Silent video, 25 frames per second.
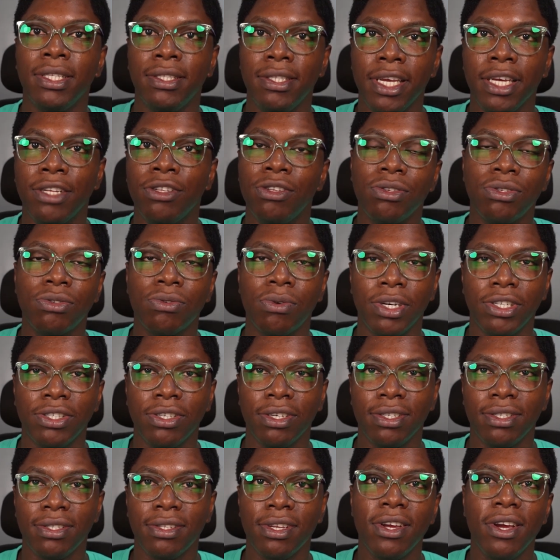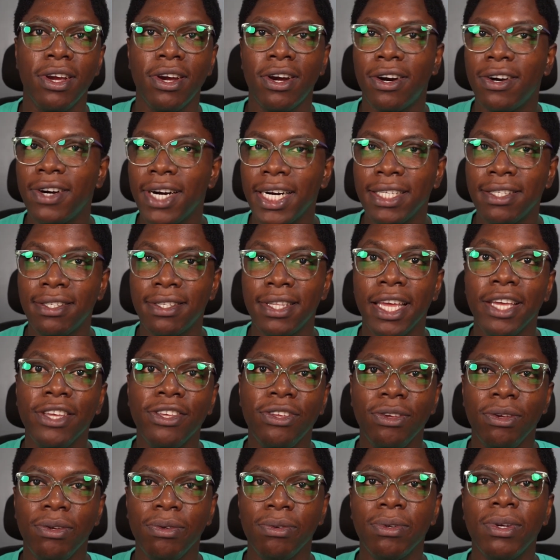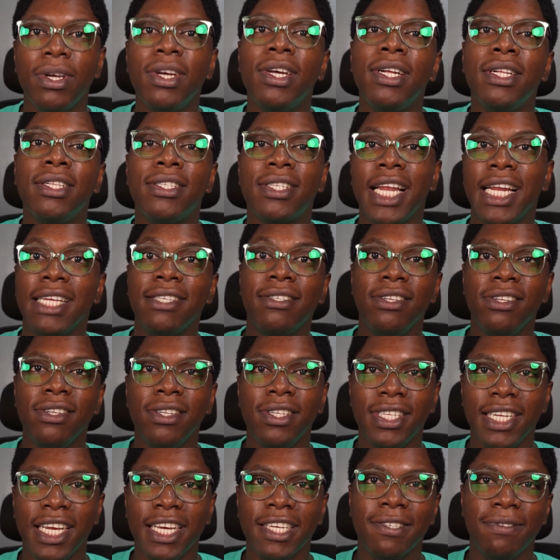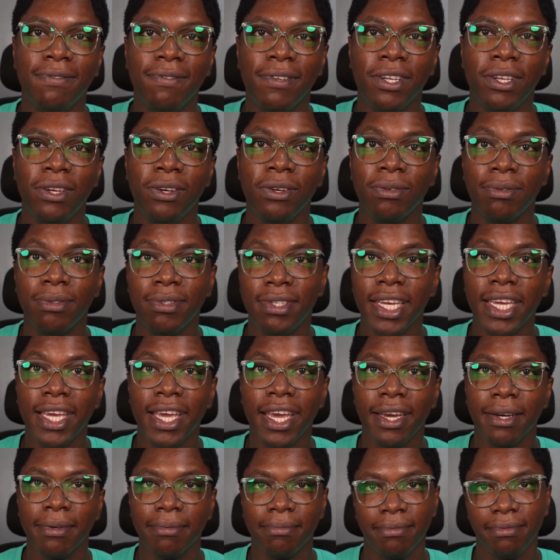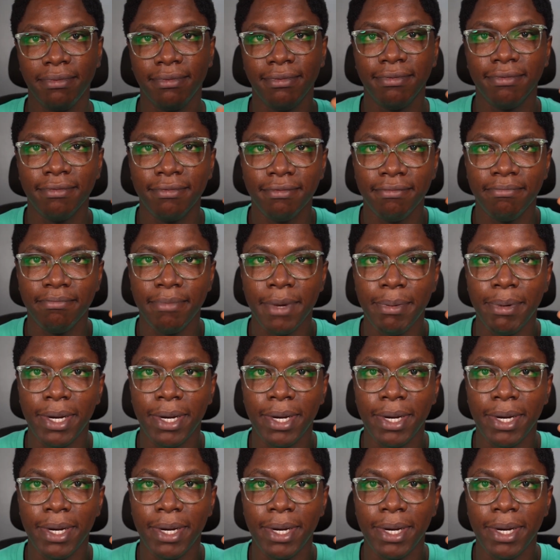take those questions. Alright, thank you. So I see you in the next video. Take care. Bye